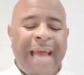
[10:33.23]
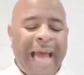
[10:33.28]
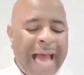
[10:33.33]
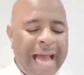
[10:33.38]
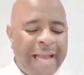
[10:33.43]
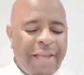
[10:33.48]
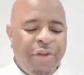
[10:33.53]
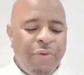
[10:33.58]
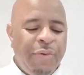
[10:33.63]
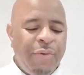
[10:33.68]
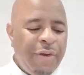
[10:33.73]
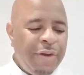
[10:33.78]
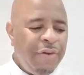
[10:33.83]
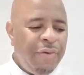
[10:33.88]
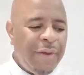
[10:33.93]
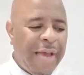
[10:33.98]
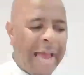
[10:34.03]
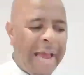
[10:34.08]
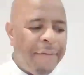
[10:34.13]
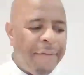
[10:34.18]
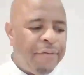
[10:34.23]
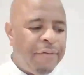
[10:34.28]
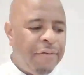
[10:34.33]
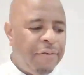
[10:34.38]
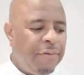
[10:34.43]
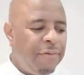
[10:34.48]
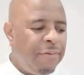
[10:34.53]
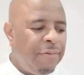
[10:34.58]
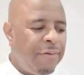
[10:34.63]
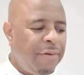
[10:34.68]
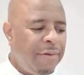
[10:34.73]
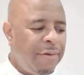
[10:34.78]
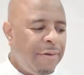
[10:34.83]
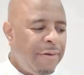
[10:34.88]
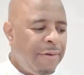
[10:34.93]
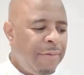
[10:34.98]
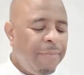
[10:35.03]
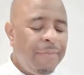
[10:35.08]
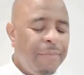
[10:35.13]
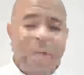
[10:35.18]
And you have to
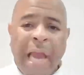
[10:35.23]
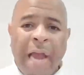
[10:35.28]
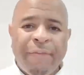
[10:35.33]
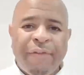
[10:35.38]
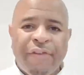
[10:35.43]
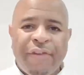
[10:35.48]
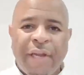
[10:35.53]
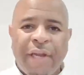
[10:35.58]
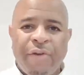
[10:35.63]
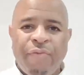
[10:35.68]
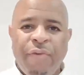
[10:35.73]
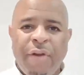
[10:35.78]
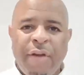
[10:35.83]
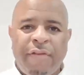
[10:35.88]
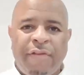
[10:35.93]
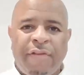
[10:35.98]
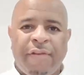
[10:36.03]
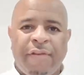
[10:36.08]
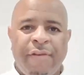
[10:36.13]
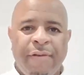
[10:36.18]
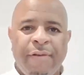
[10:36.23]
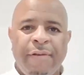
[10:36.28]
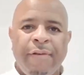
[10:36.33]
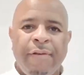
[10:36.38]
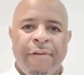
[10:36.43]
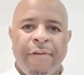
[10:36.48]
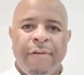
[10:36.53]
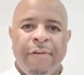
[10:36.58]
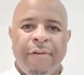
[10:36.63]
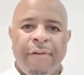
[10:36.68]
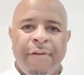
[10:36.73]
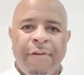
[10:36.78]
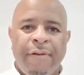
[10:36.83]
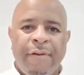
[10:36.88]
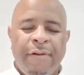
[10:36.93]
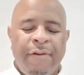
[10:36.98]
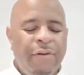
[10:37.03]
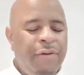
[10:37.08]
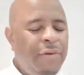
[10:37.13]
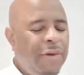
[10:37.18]
take a risk.
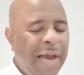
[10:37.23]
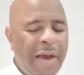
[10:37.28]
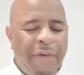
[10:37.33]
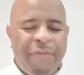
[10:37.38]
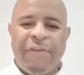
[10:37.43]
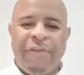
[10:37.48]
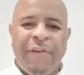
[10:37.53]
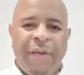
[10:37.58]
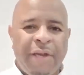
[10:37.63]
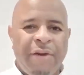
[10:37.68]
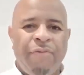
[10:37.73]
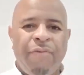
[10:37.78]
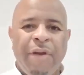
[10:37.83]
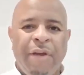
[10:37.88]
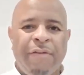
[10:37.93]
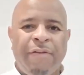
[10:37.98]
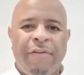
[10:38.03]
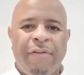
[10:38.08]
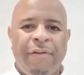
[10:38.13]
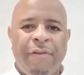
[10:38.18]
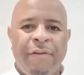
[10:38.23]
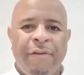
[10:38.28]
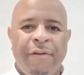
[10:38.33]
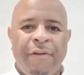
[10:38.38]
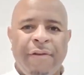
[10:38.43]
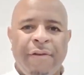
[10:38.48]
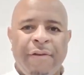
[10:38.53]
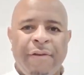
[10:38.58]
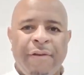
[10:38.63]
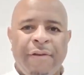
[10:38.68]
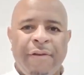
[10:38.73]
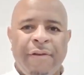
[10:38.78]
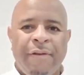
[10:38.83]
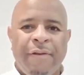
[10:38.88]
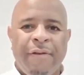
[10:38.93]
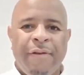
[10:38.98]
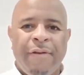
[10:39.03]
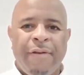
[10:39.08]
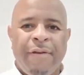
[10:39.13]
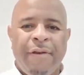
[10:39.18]
You have to take a risk.
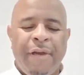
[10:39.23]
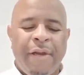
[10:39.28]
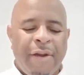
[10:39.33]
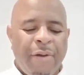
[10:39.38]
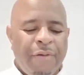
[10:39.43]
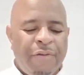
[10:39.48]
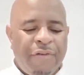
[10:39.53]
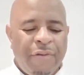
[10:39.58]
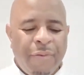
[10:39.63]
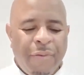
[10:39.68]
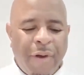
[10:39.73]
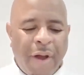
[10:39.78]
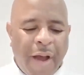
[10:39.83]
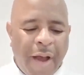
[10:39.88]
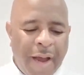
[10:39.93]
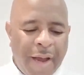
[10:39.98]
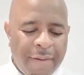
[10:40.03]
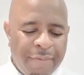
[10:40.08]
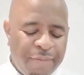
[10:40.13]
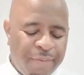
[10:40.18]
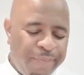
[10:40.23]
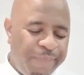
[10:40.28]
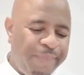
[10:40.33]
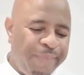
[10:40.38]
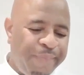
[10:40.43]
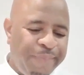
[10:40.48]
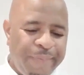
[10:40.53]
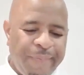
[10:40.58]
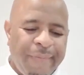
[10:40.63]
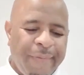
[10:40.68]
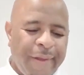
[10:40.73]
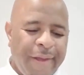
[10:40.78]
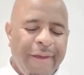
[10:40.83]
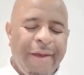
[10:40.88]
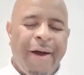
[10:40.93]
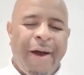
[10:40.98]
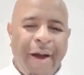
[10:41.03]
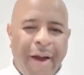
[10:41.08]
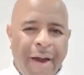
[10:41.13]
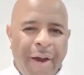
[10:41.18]
You know, so
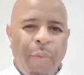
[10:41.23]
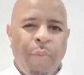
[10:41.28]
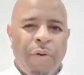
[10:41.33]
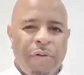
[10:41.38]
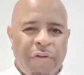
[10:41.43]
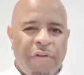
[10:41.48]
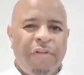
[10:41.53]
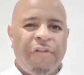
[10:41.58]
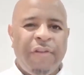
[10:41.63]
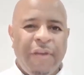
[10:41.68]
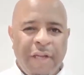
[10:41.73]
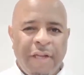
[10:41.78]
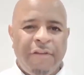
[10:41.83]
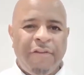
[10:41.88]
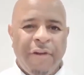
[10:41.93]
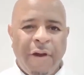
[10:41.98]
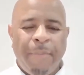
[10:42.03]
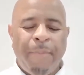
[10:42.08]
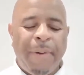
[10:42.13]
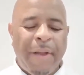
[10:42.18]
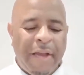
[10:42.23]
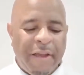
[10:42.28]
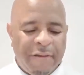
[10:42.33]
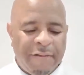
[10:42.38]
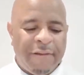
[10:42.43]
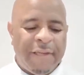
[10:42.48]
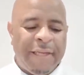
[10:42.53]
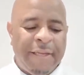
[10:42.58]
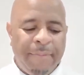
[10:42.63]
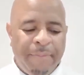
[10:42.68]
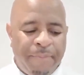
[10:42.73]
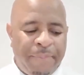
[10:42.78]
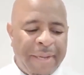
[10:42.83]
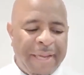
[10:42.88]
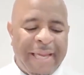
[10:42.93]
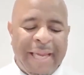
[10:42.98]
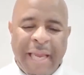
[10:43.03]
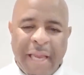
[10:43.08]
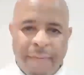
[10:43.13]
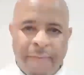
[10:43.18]
I want to see these young players be
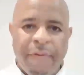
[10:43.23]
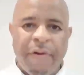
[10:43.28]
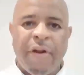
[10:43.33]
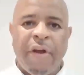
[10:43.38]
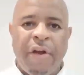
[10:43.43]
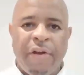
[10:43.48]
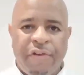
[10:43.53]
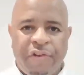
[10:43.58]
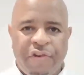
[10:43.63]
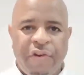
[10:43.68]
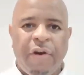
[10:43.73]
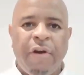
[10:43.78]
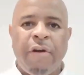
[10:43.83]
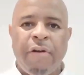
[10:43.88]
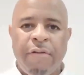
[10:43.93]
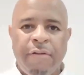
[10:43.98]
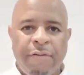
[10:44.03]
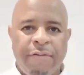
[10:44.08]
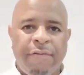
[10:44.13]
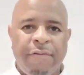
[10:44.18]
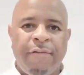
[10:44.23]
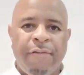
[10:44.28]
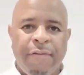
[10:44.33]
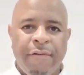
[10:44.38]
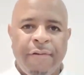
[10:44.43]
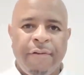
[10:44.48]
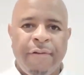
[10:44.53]
given a chance.